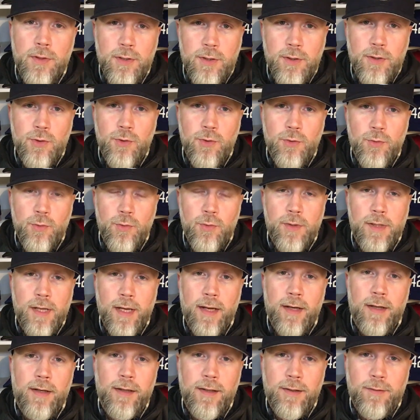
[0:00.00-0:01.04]
you
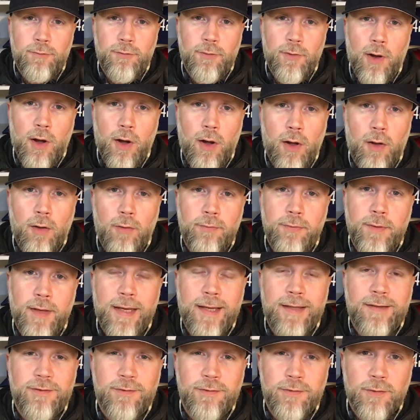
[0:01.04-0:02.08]
can evolve
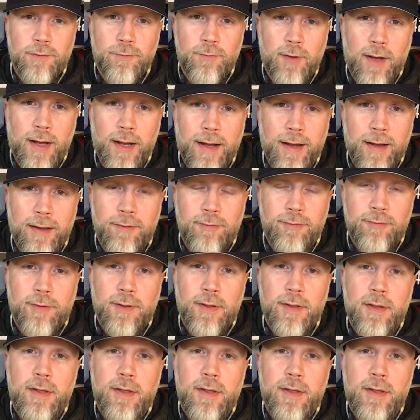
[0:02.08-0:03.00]
and survive